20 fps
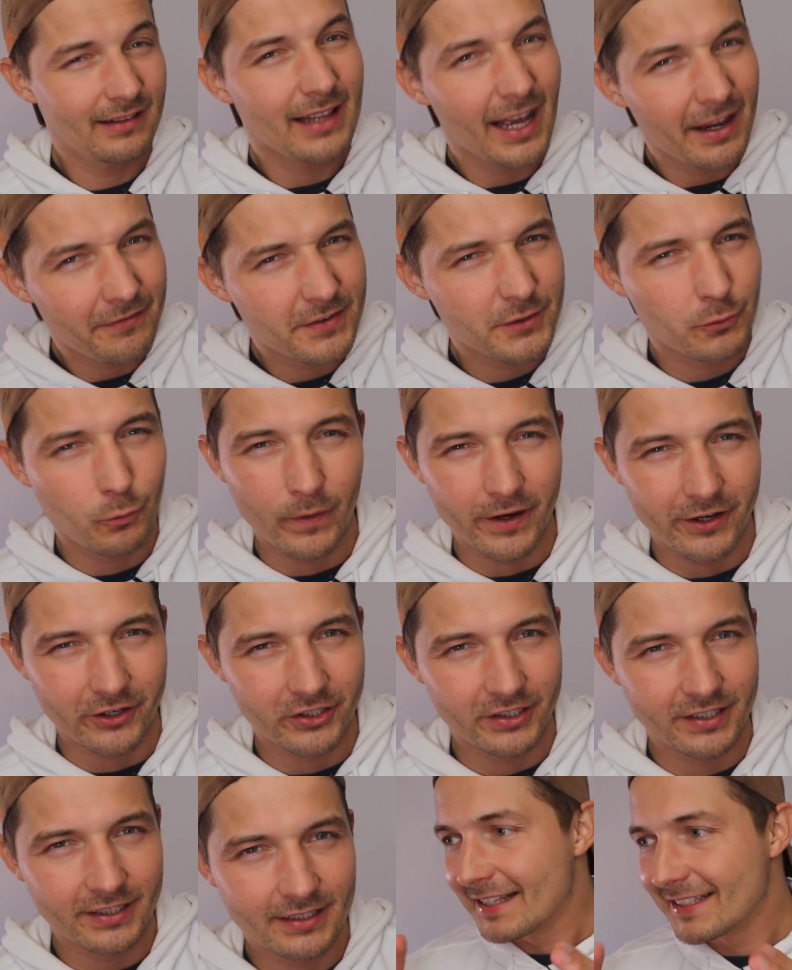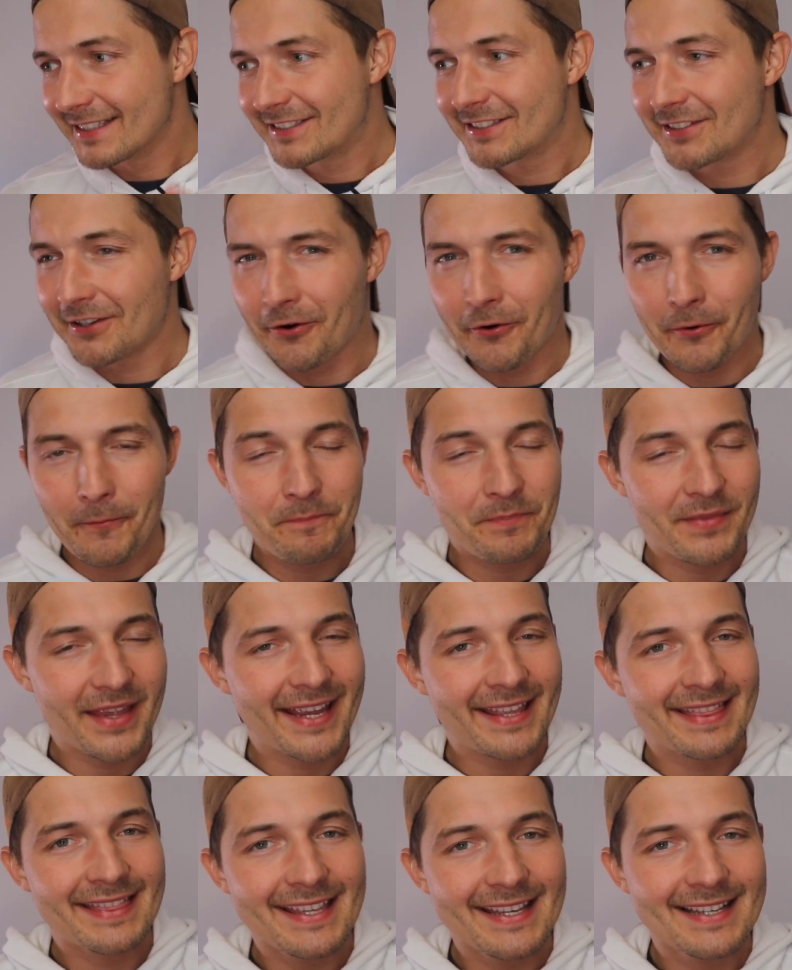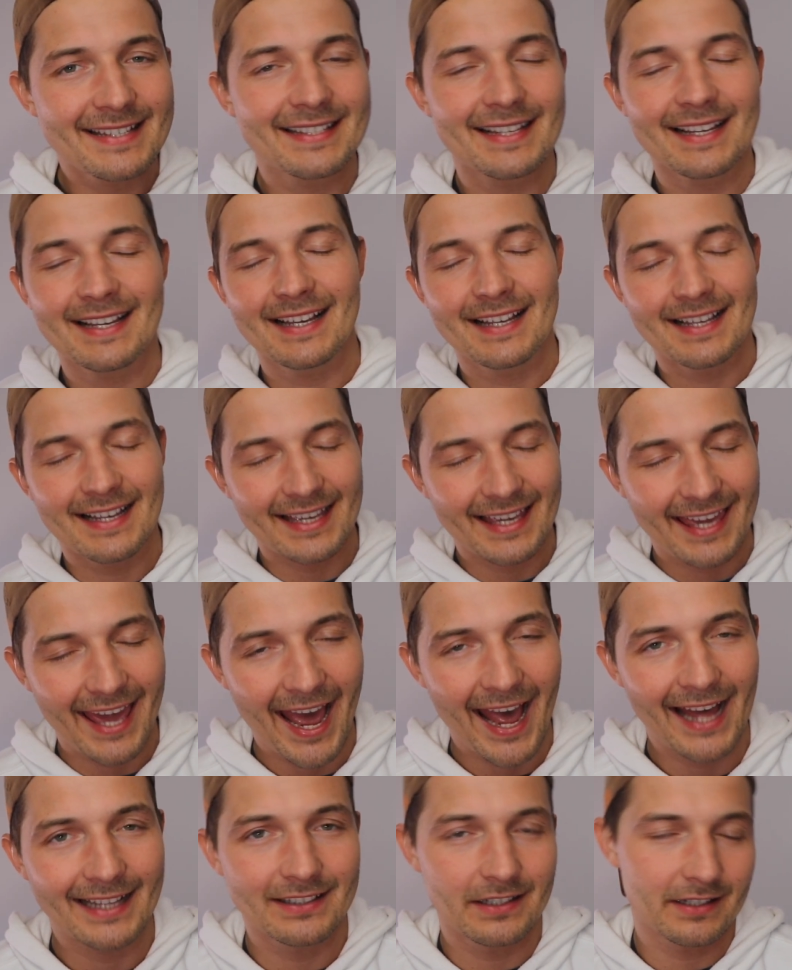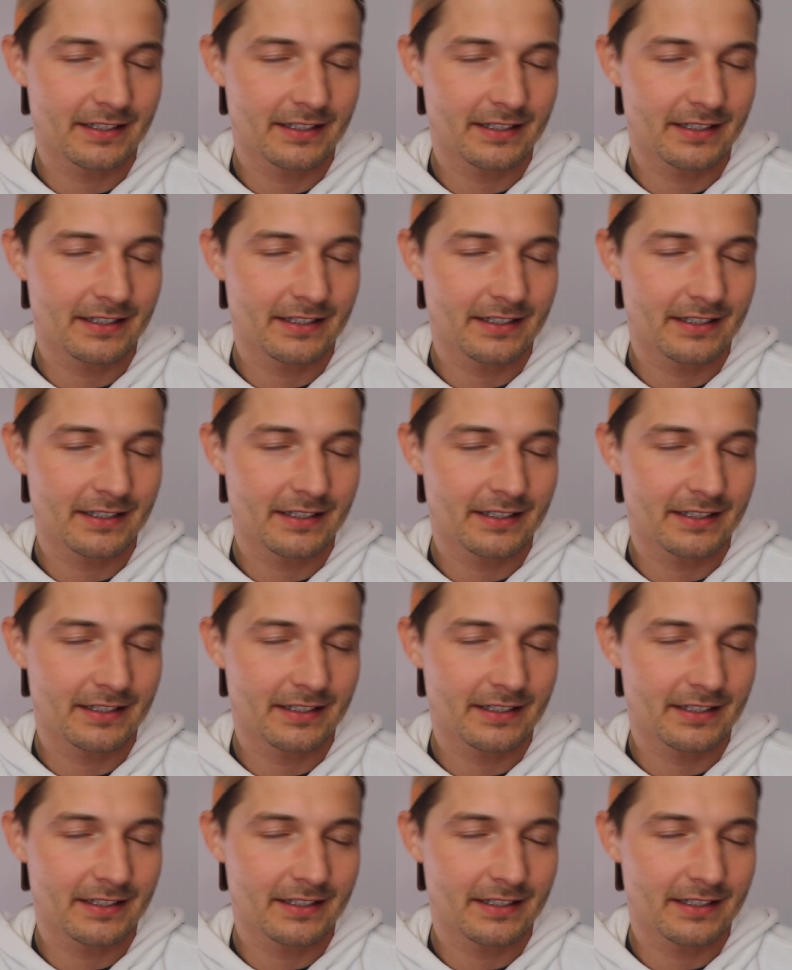Life is weird. So in this CAD